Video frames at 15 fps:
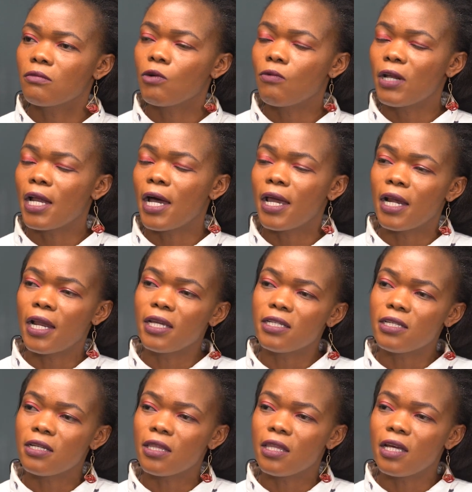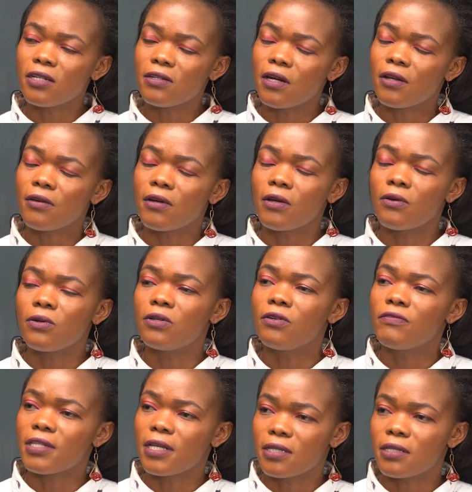when highlighting their track record
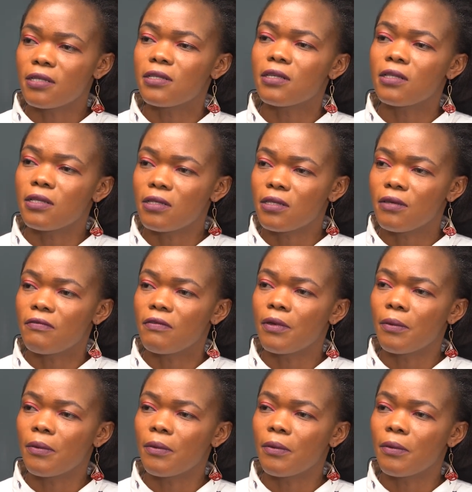of success in the CV?